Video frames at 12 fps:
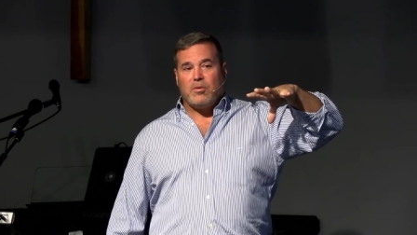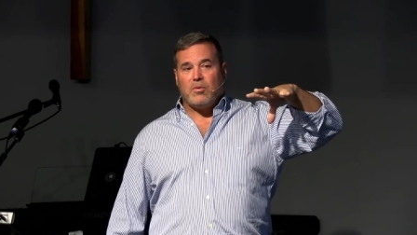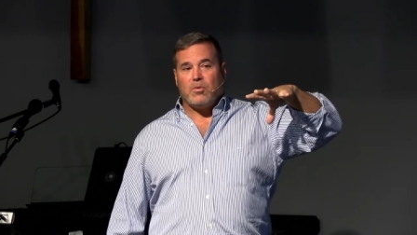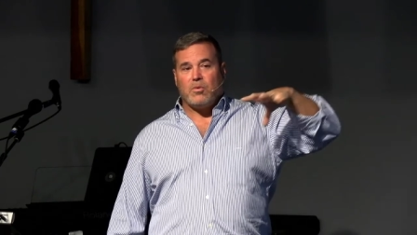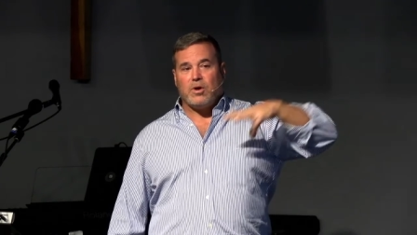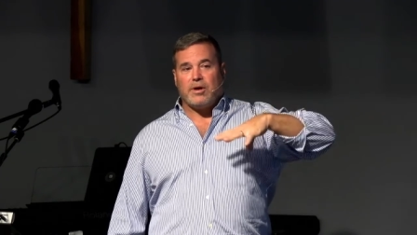
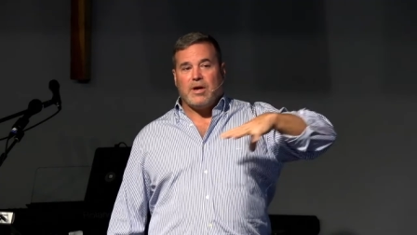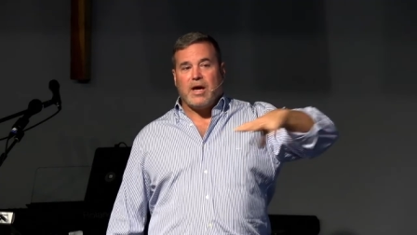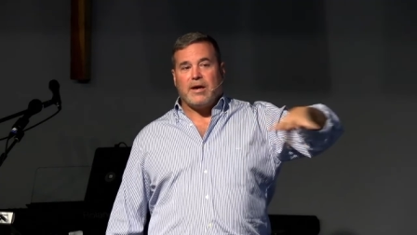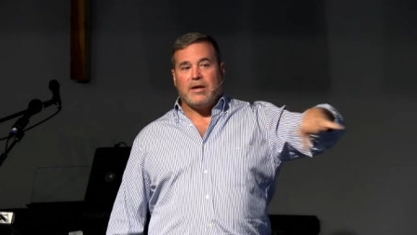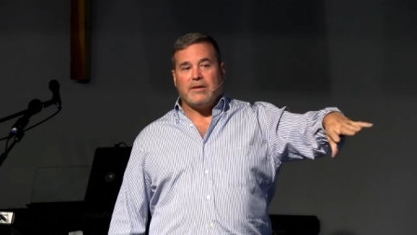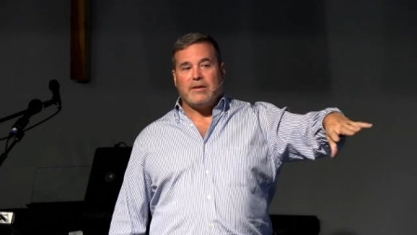We're
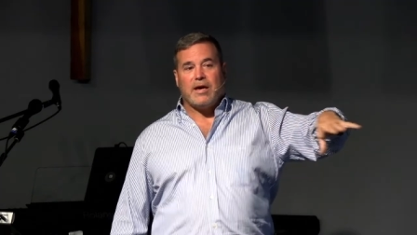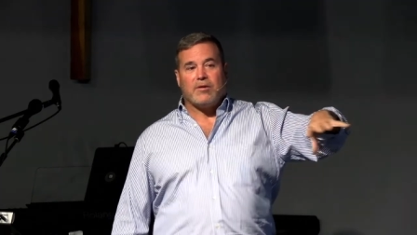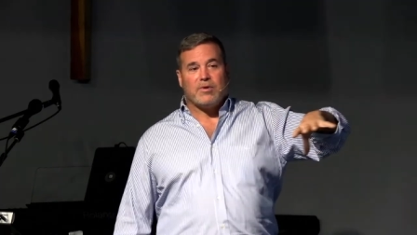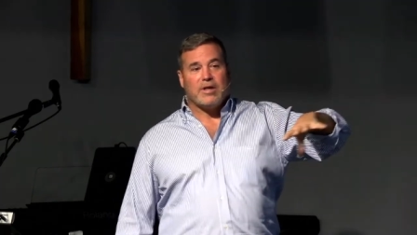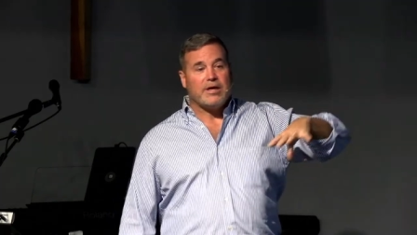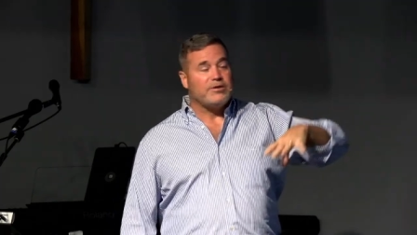not in that
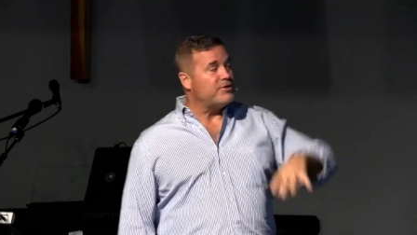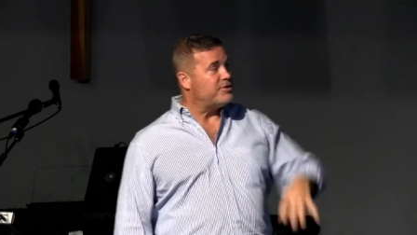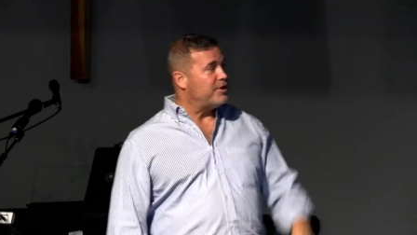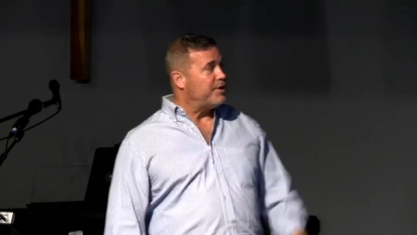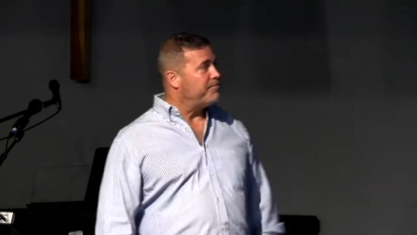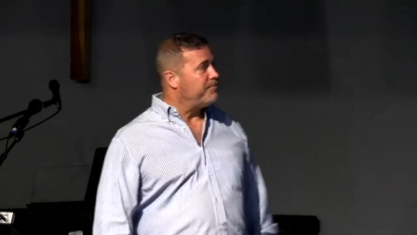
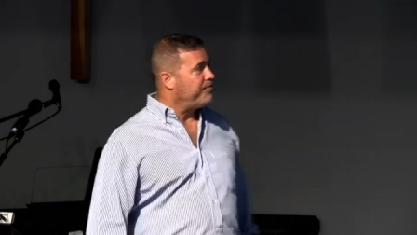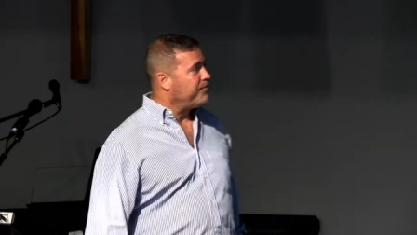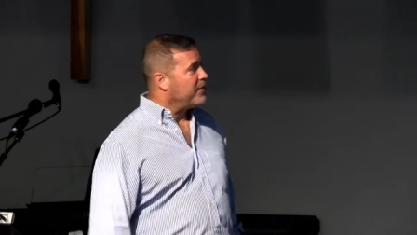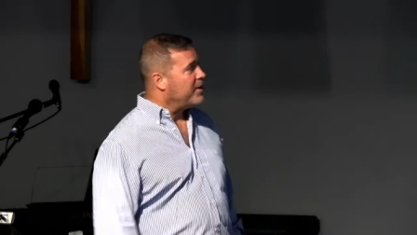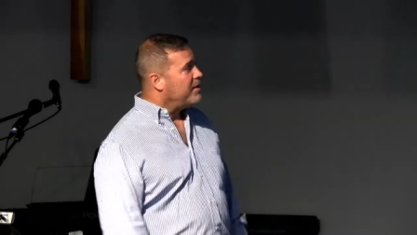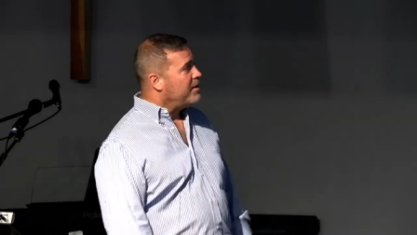relationship.
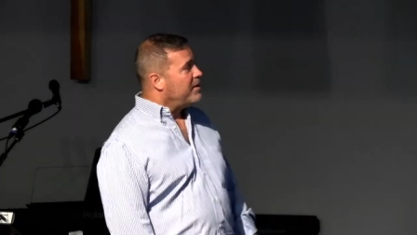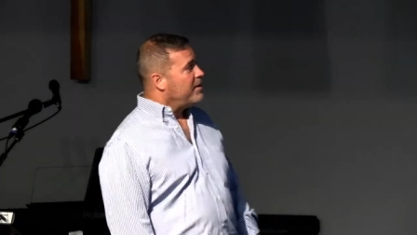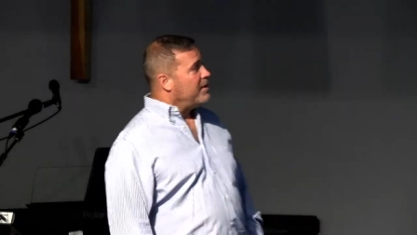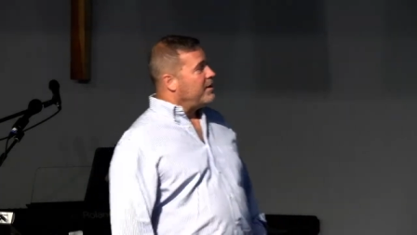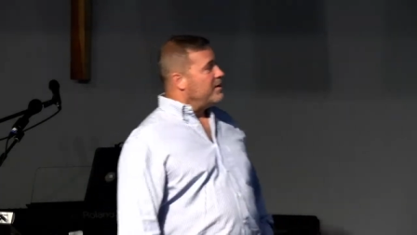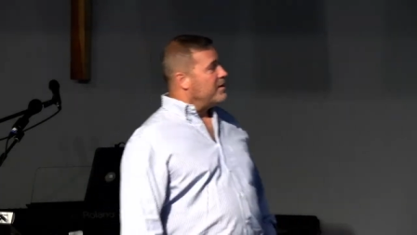
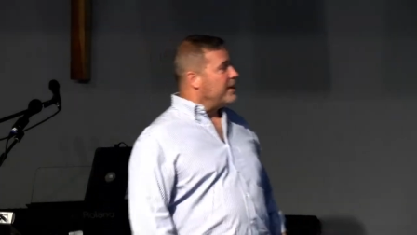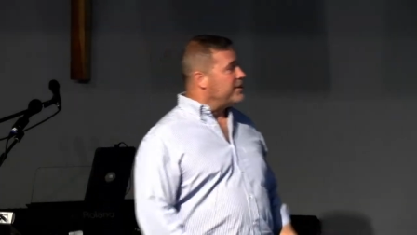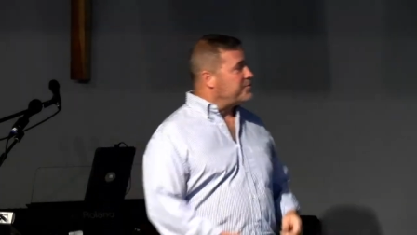Let us